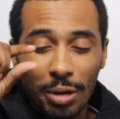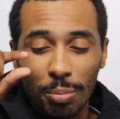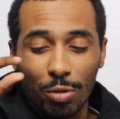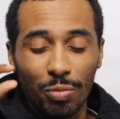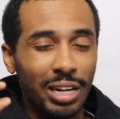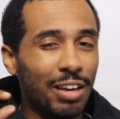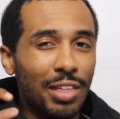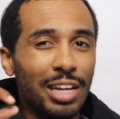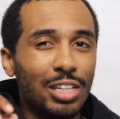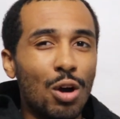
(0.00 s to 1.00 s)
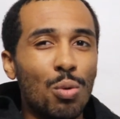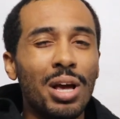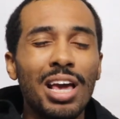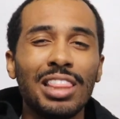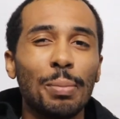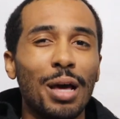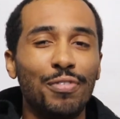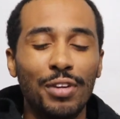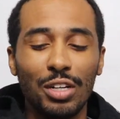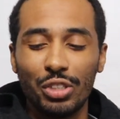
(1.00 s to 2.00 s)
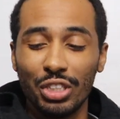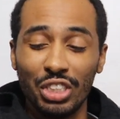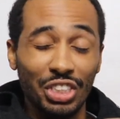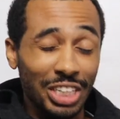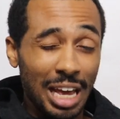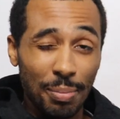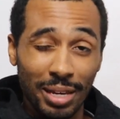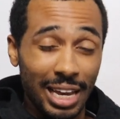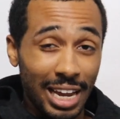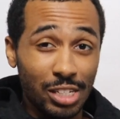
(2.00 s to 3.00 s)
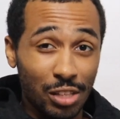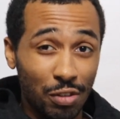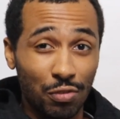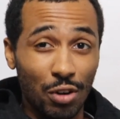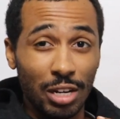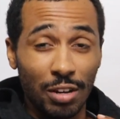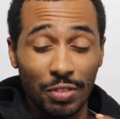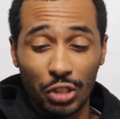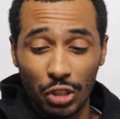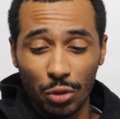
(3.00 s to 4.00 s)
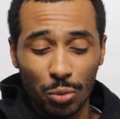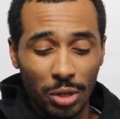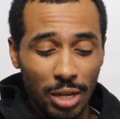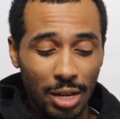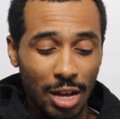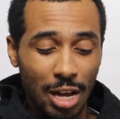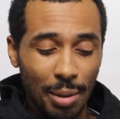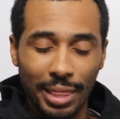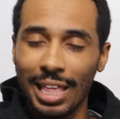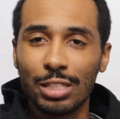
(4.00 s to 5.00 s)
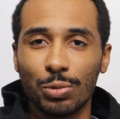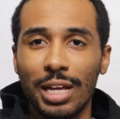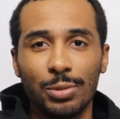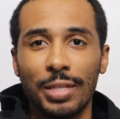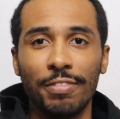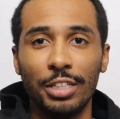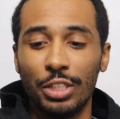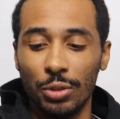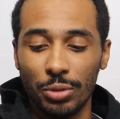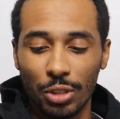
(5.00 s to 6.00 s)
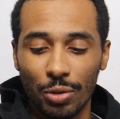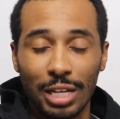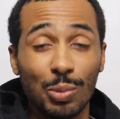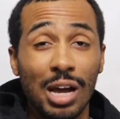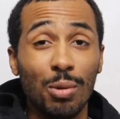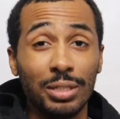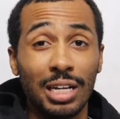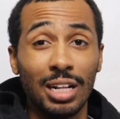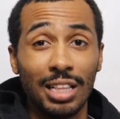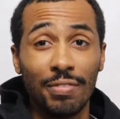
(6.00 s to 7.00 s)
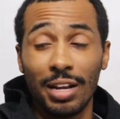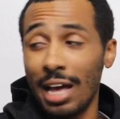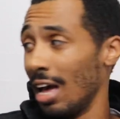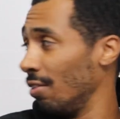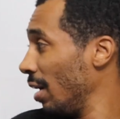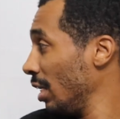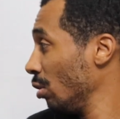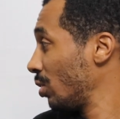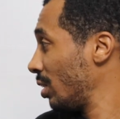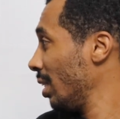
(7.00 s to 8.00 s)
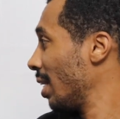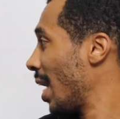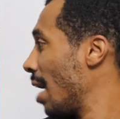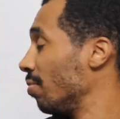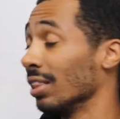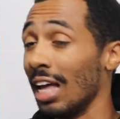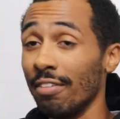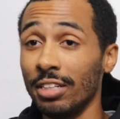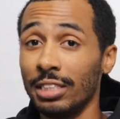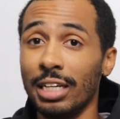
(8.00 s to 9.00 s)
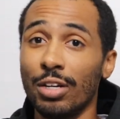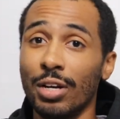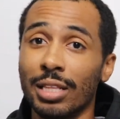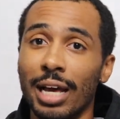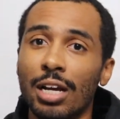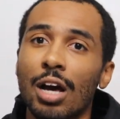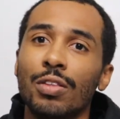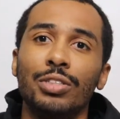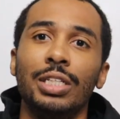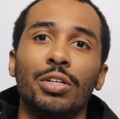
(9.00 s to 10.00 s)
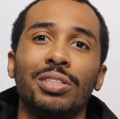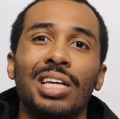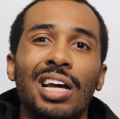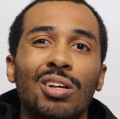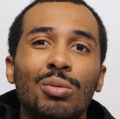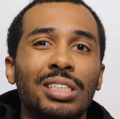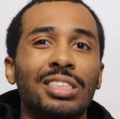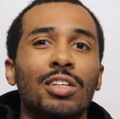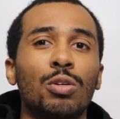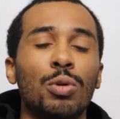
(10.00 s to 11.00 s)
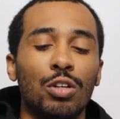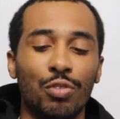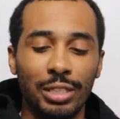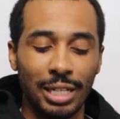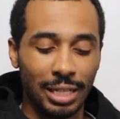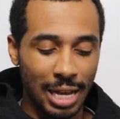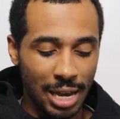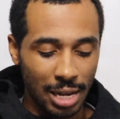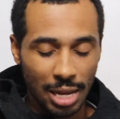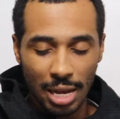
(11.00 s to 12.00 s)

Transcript: bit of movement. If they don't, then my feet are just jamming into the front of the shoe, and that's with every shoe. So that's why I always get an 11.5, and you'll see that I have 11s here and like other sneakers that I don't necessarily want to crease like that.